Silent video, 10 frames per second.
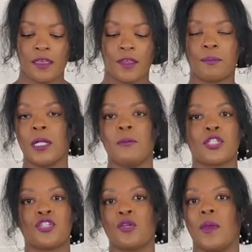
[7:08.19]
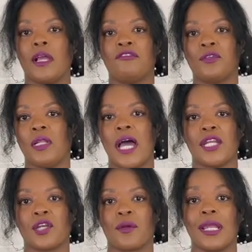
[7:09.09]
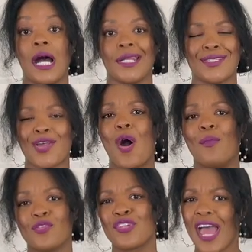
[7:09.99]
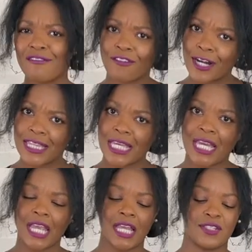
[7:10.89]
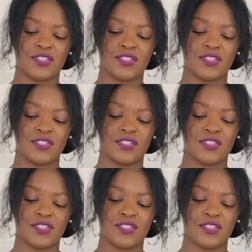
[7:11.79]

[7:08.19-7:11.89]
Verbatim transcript: They're pretty much doing a full line of green goddess almost everything.